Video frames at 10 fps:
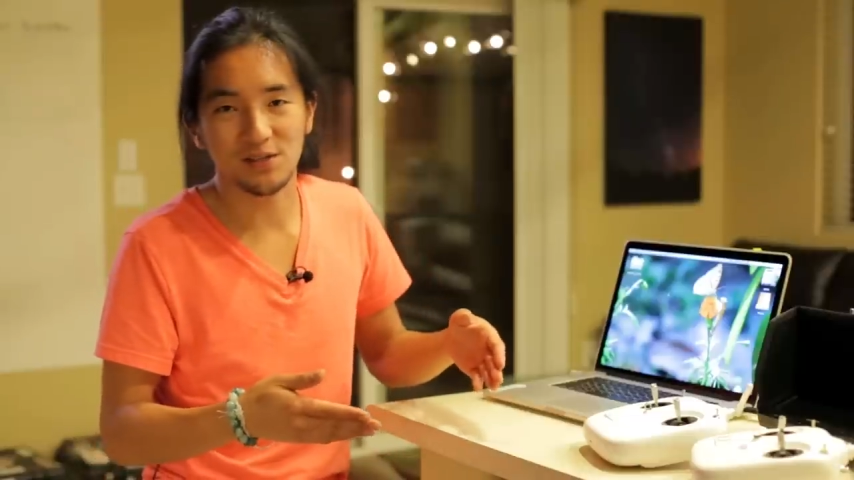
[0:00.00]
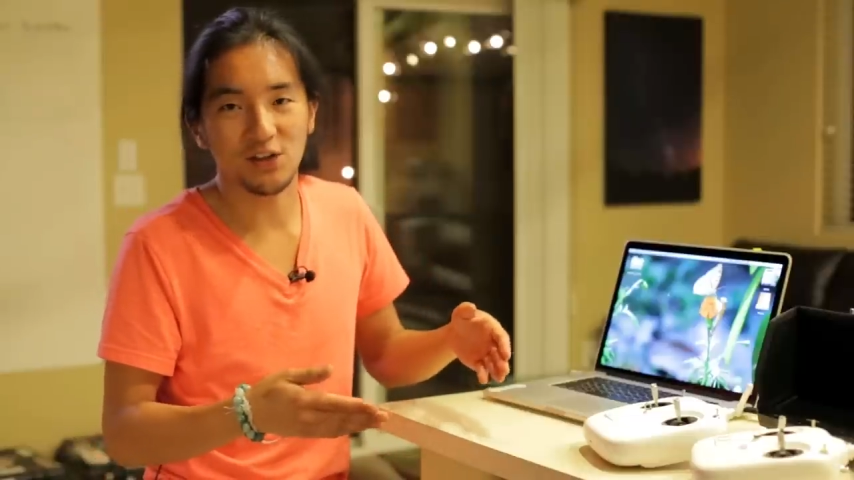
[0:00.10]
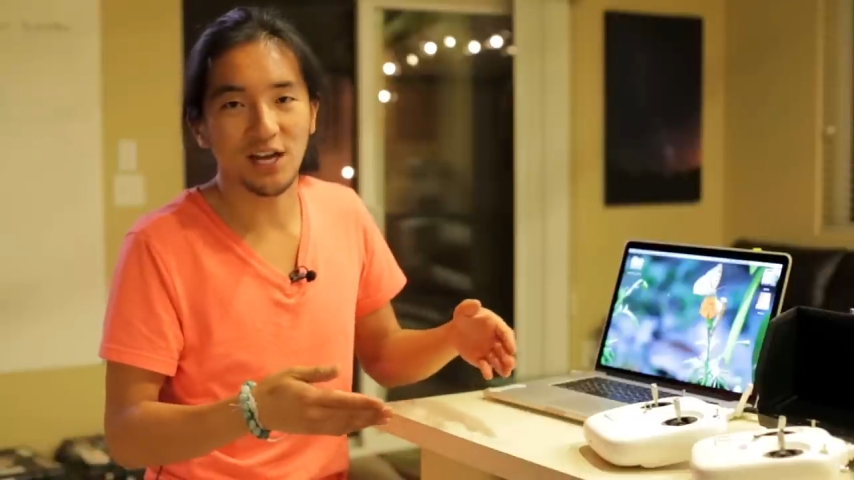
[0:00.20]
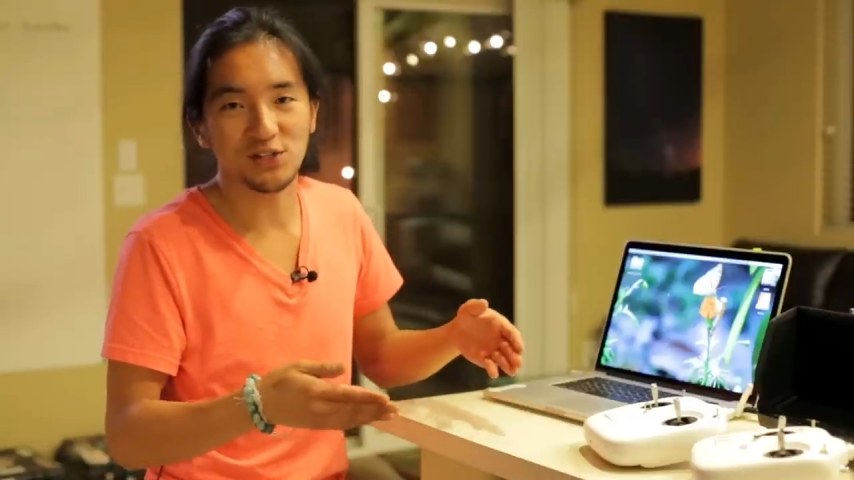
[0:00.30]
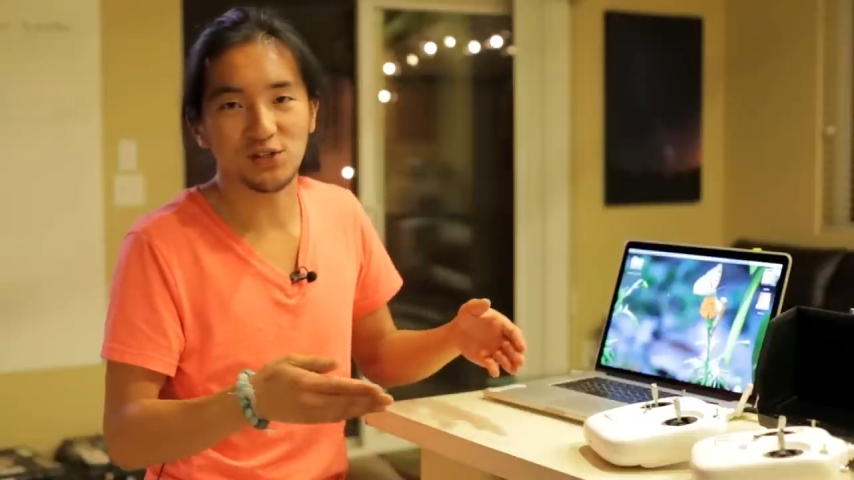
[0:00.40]

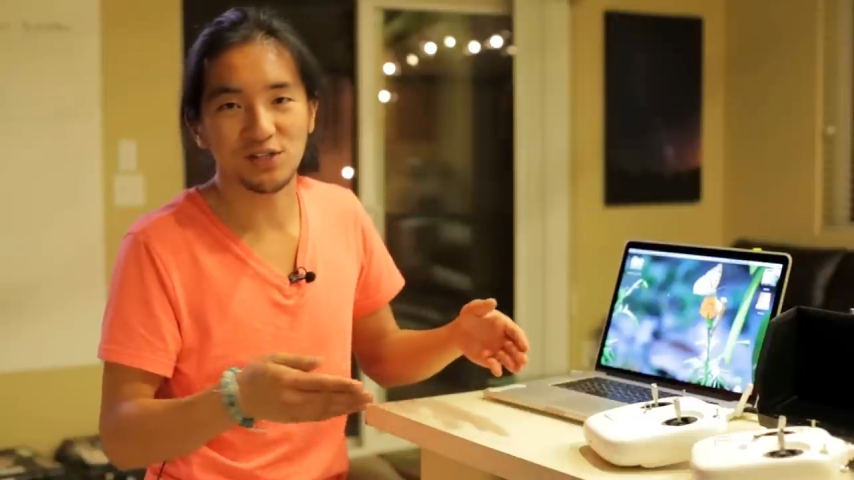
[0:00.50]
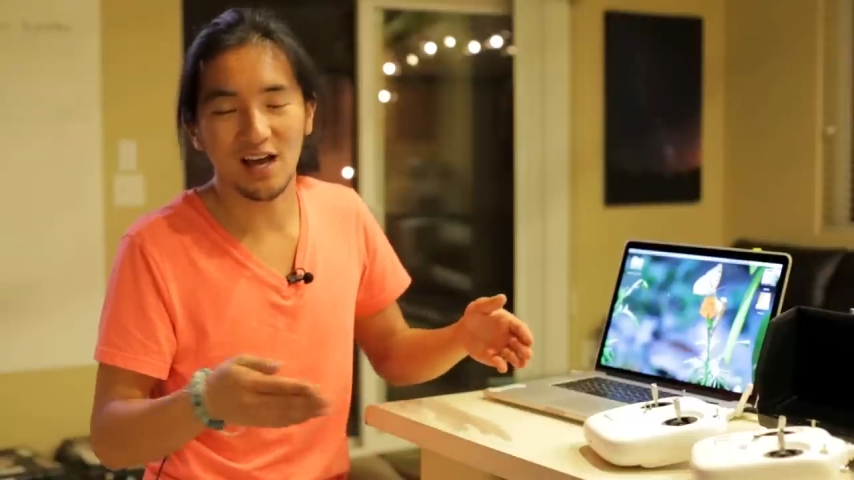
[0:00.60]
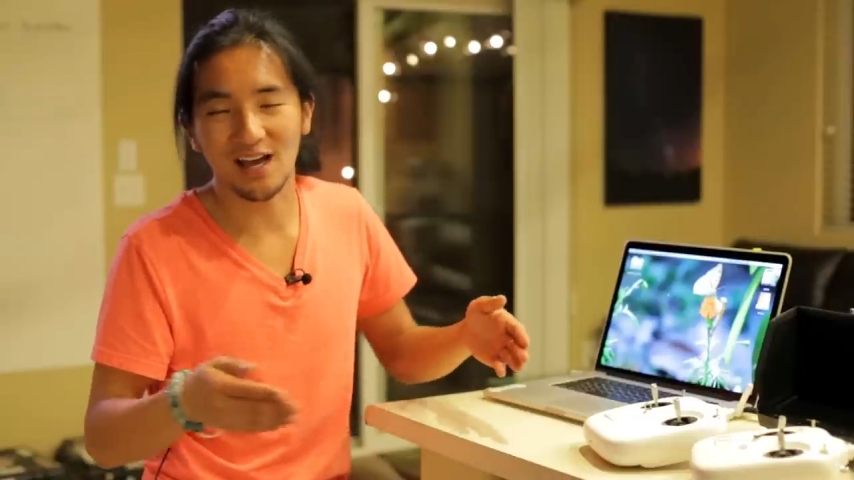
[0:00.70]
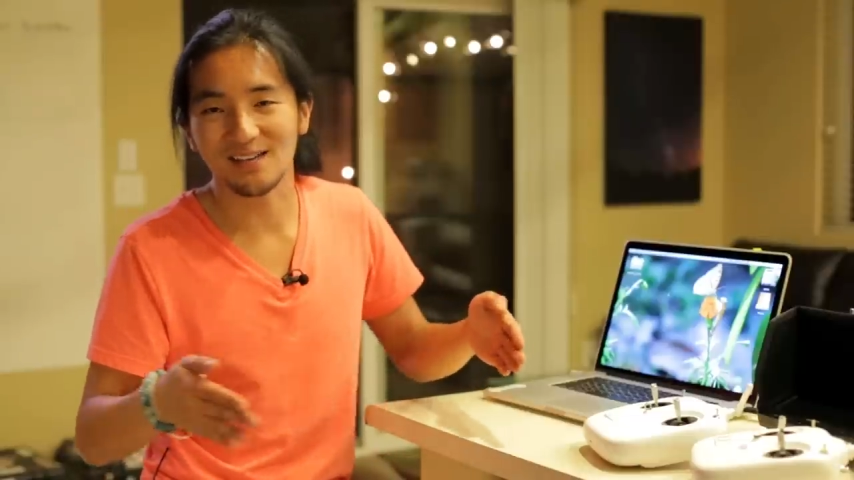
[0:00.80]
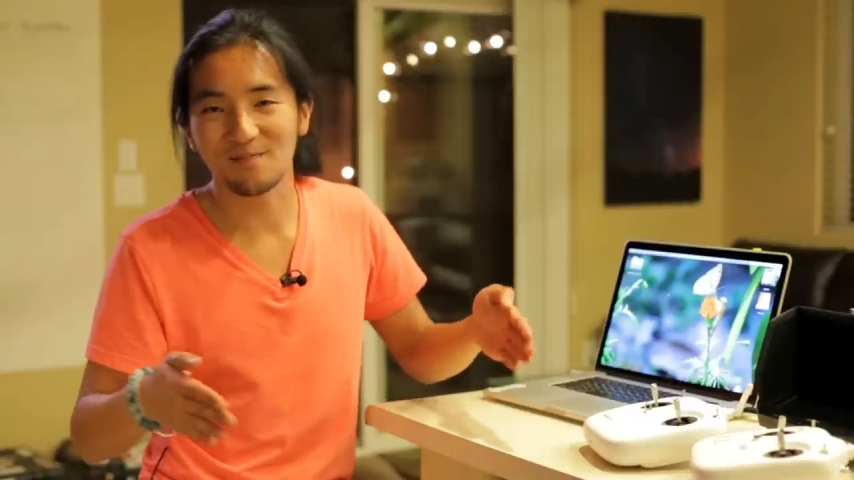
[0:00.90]
You guys just
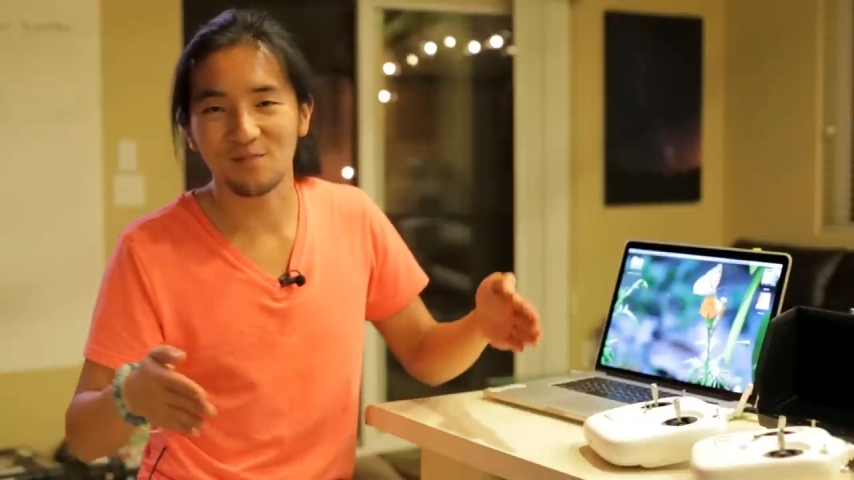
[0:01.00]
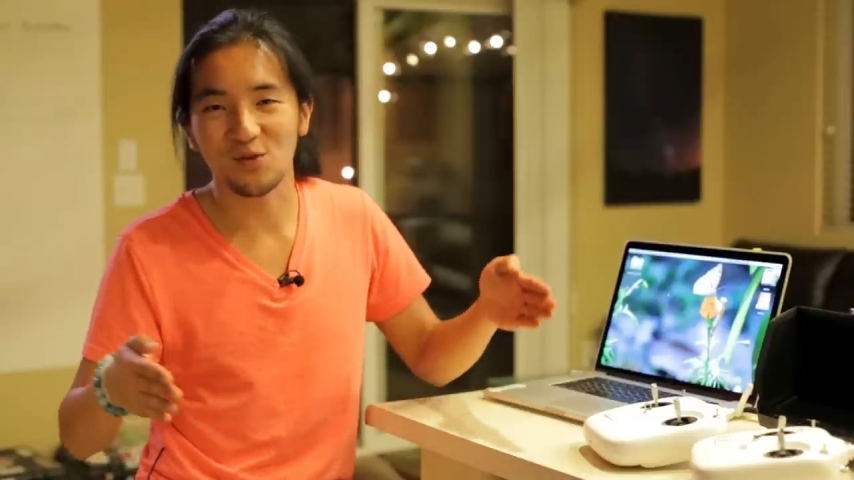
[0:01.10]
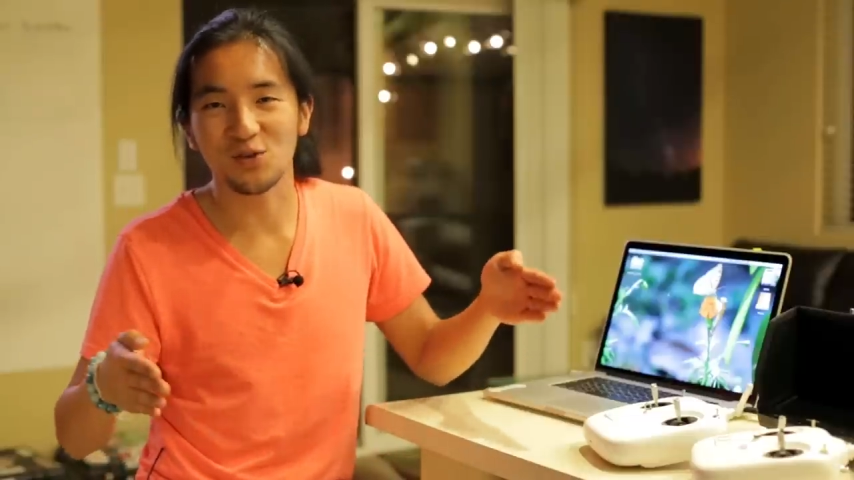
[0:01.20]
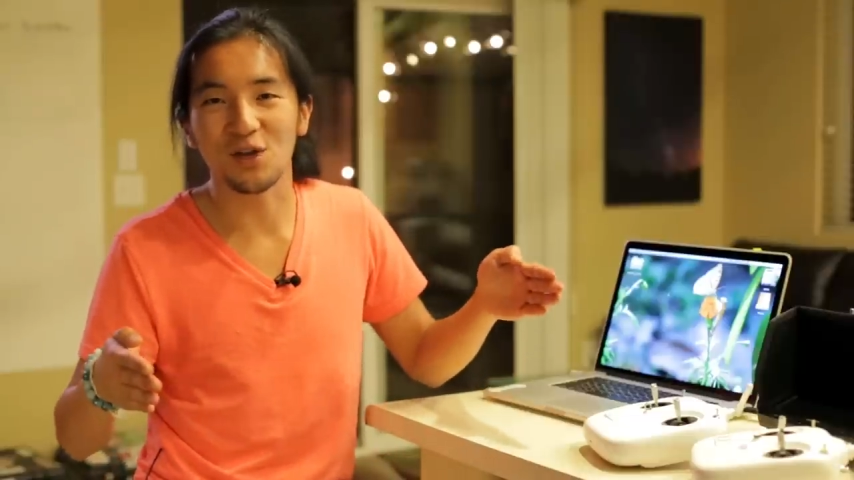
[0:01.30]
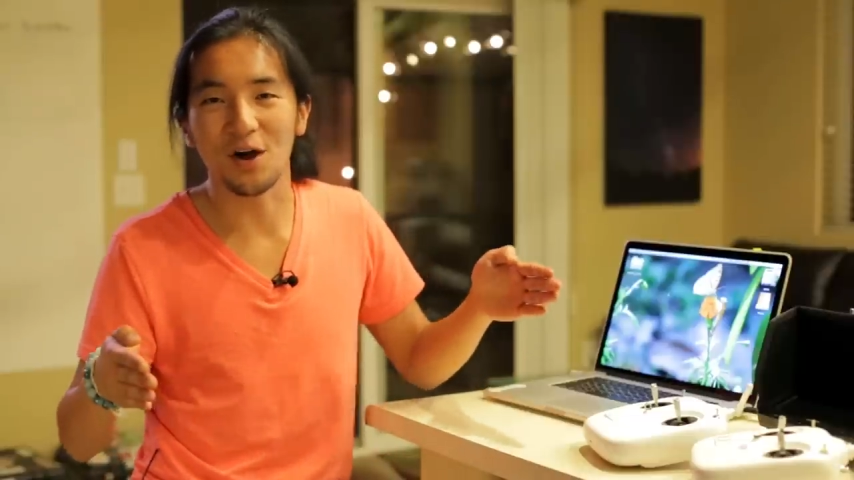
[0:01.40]
got
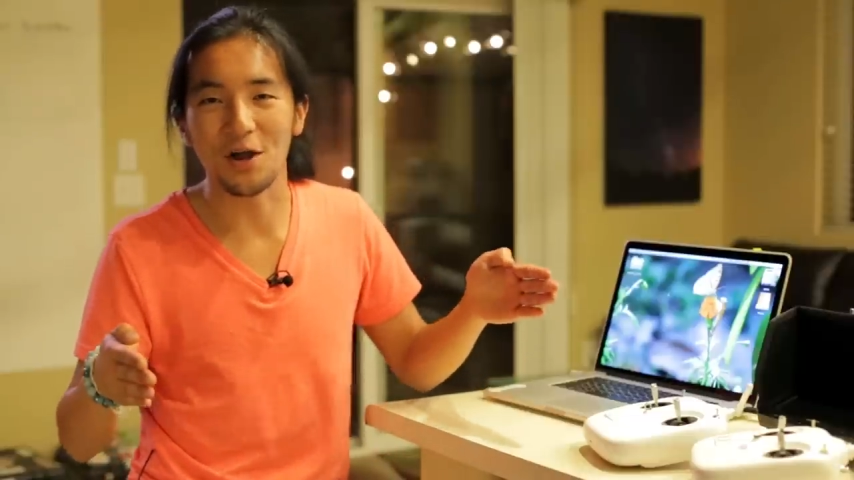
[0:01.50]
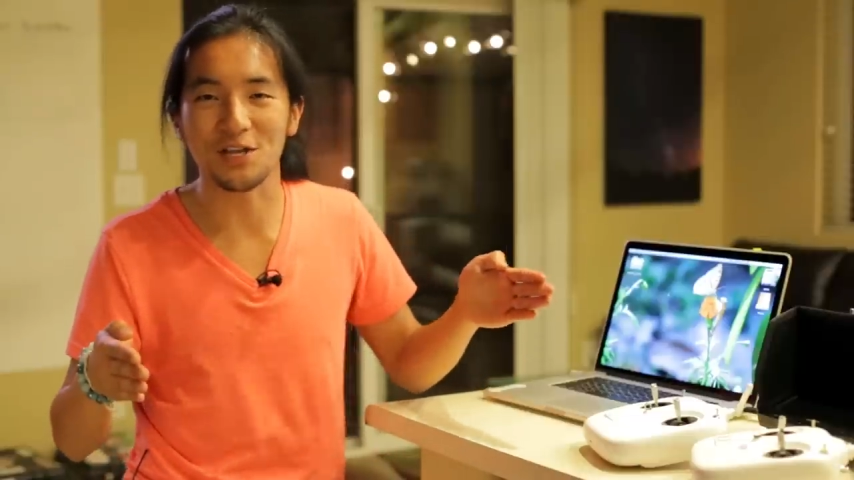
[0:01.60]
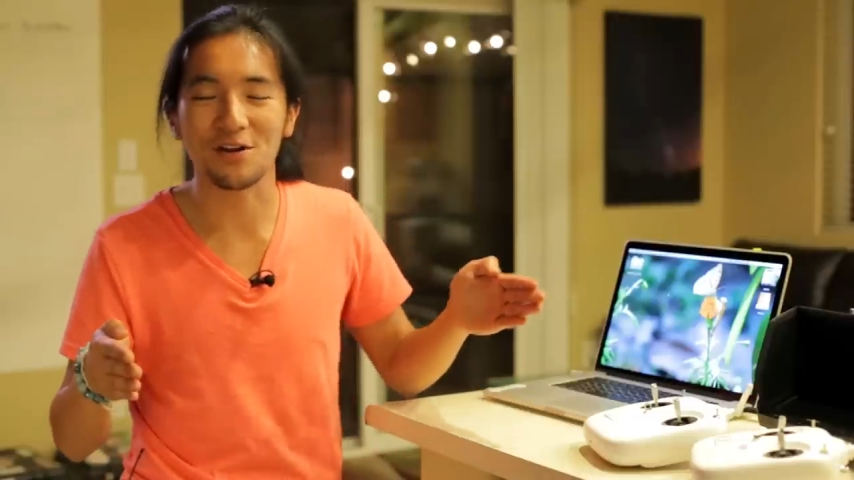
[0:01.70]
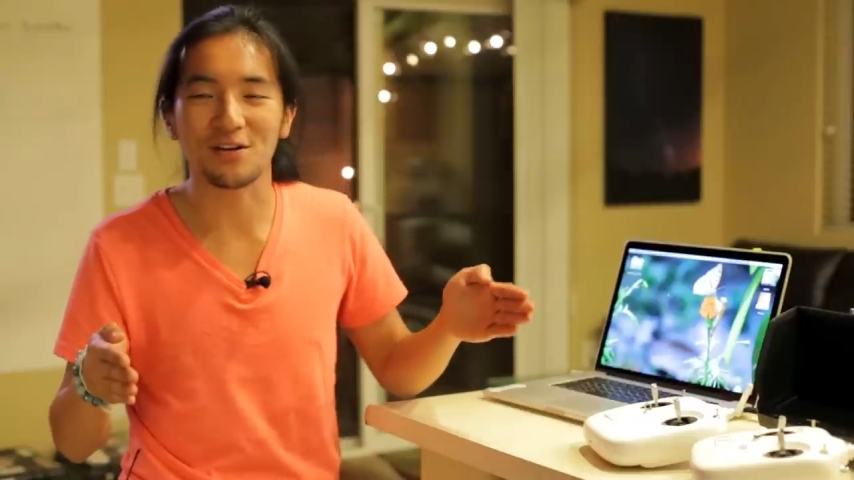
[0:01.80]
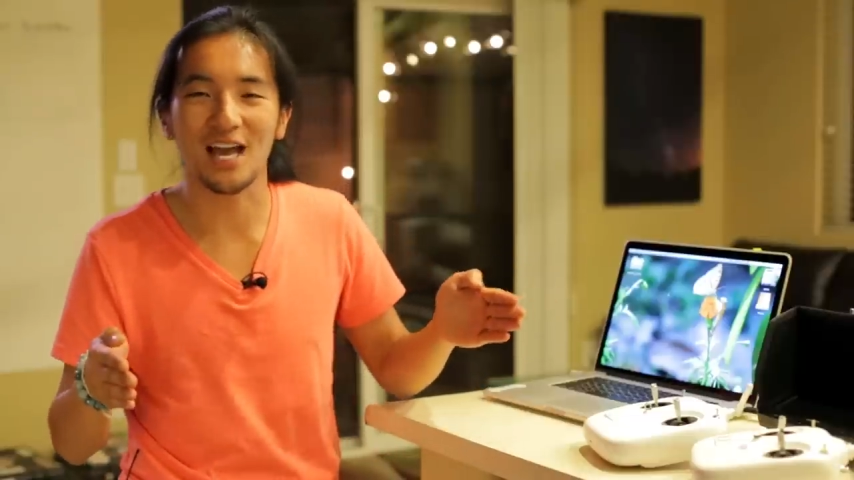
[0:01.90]
a
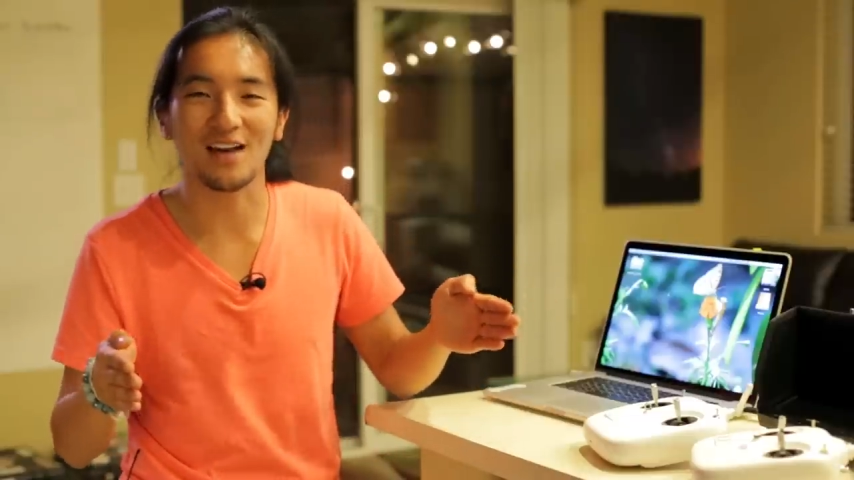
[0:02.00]
year and a